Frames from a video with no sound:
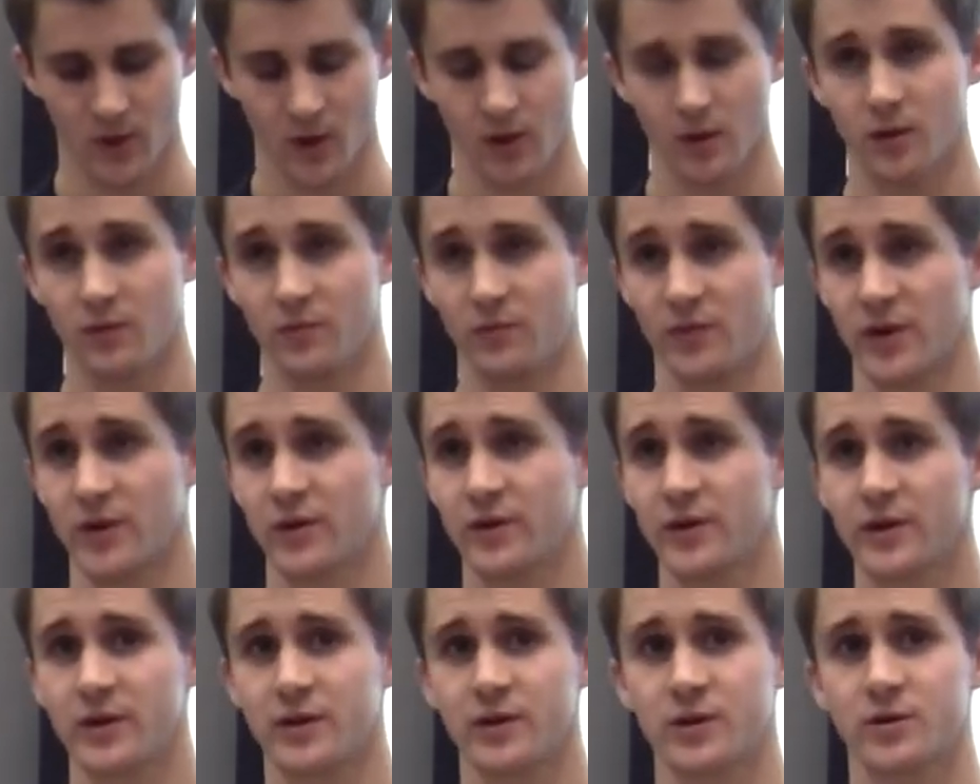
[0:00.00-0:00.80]

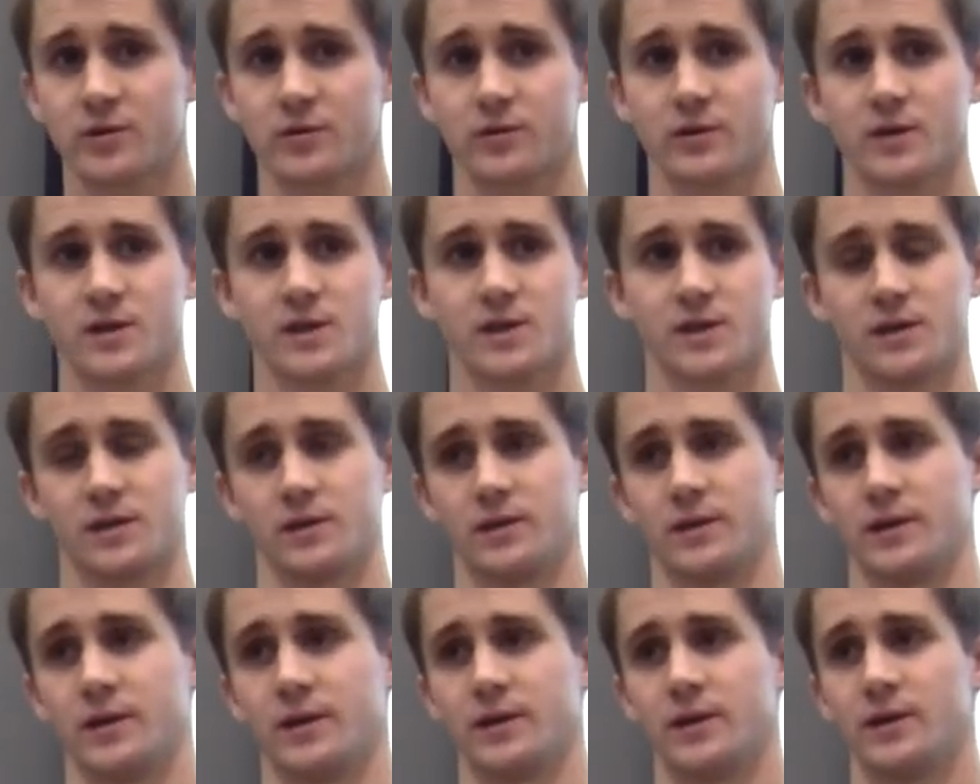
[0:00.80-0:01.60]
Very
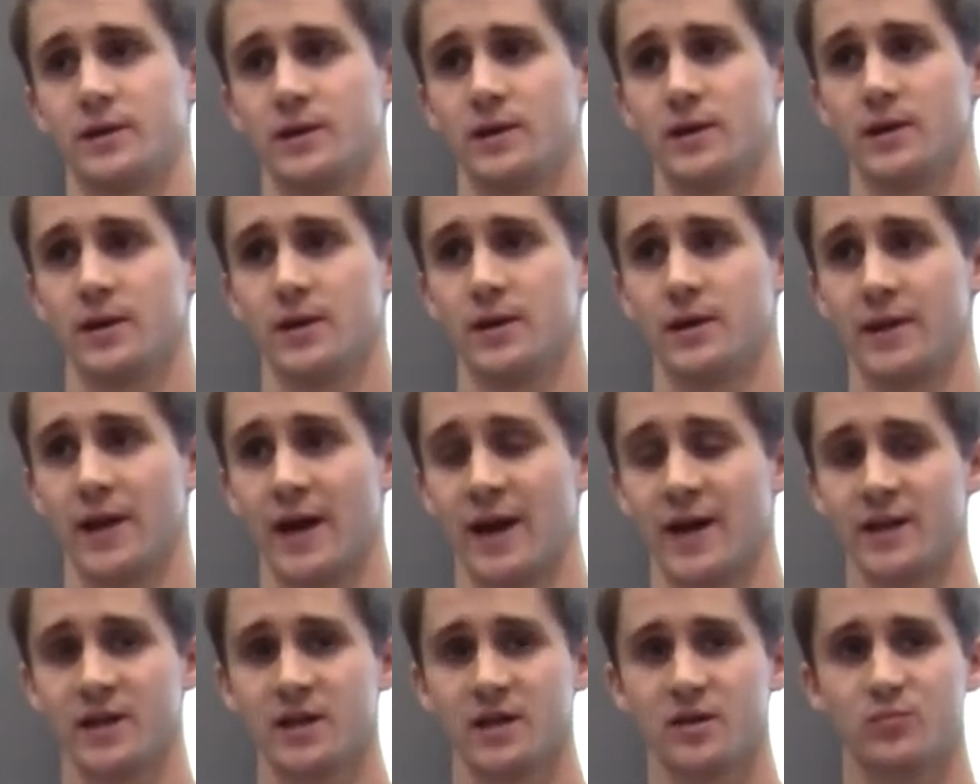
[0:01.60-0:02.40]
interestingly,
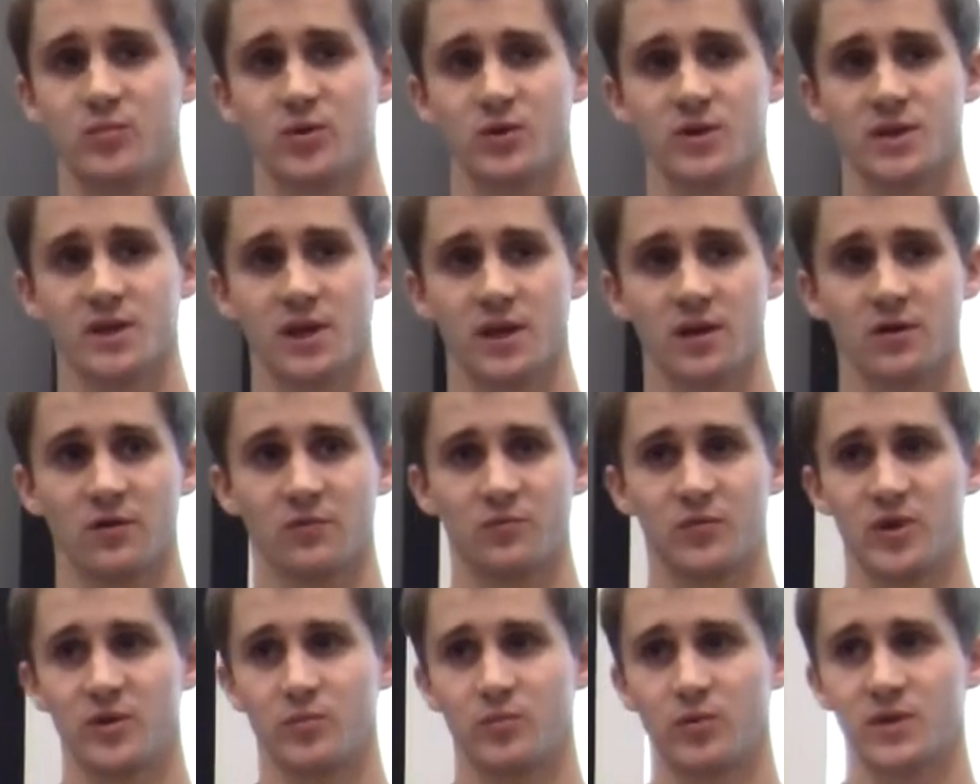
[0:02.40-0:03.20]
90% of
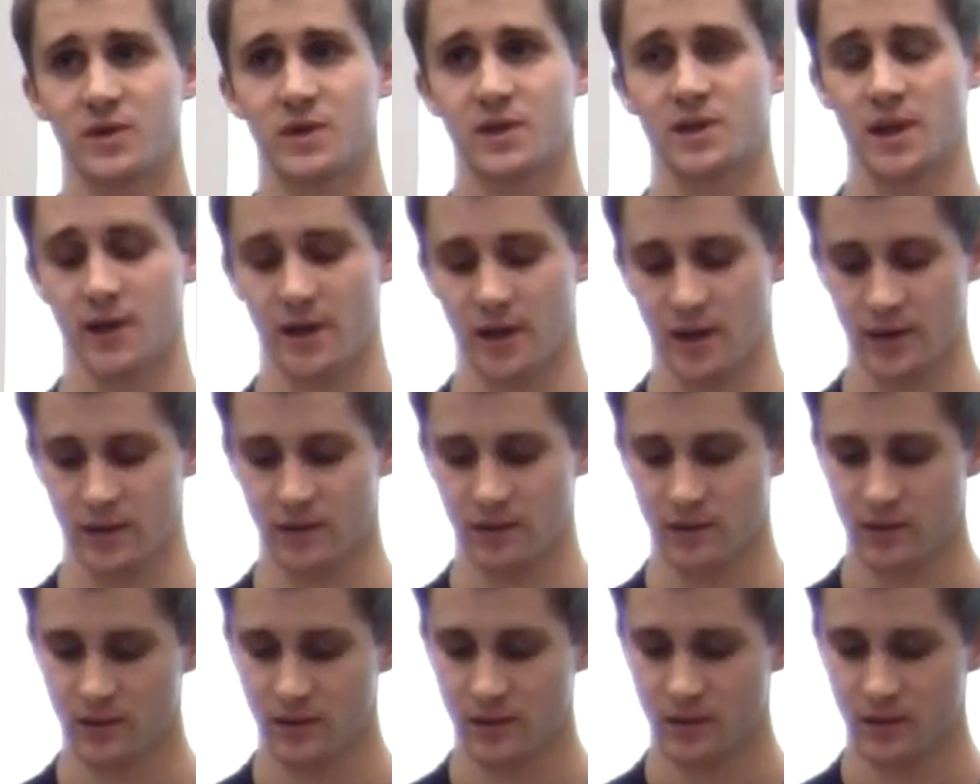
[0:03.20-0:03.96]
people said